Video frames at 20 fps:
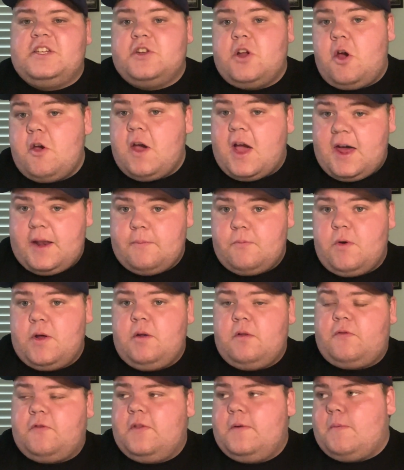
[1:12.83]
No Adam
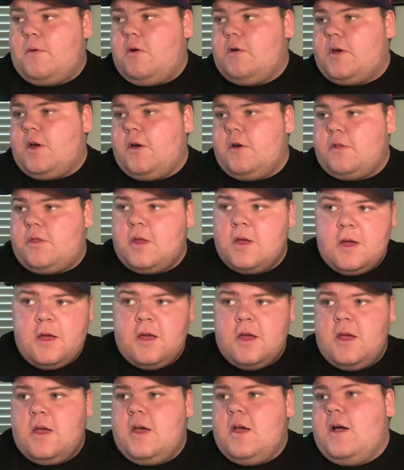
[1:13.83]
Reynolds for the Broncos.
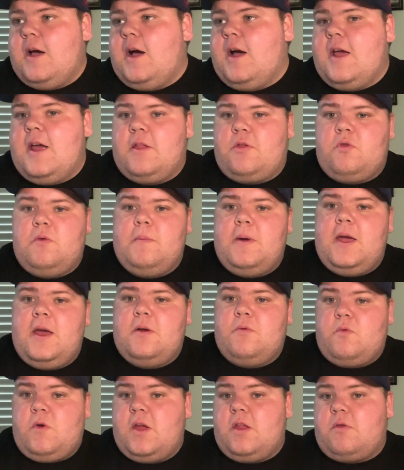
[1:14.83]
Ezra Mann,
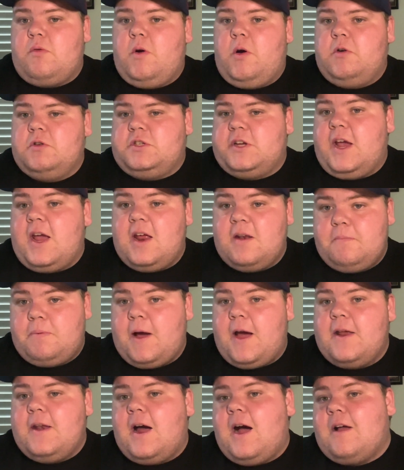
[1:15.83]
Reece Walsh and
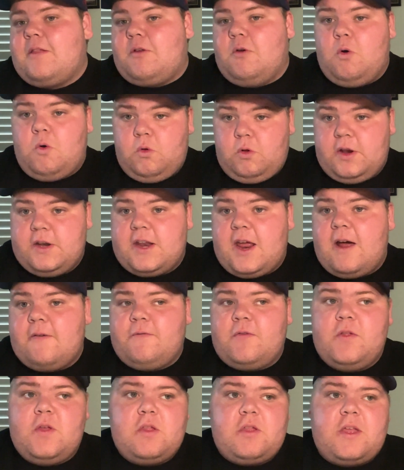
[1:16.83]
Payne Haas are all in doubt for
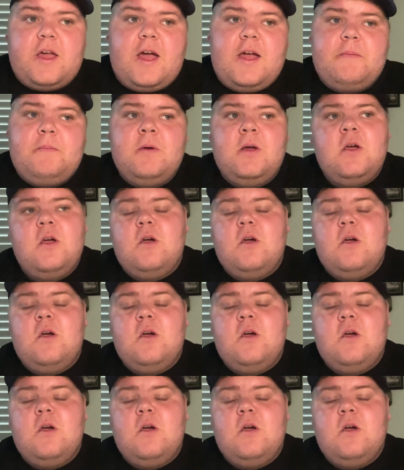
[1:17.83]
this game,